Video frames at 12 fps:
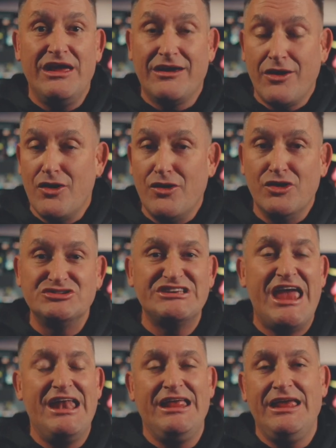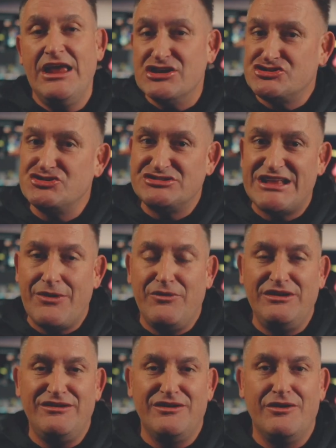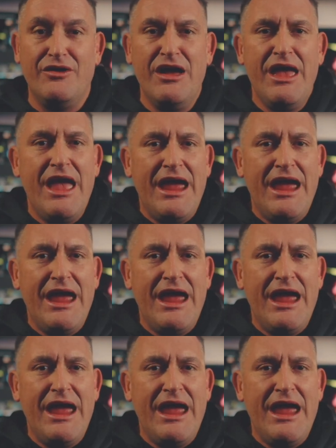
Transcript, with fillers: it goes, any issues that we do,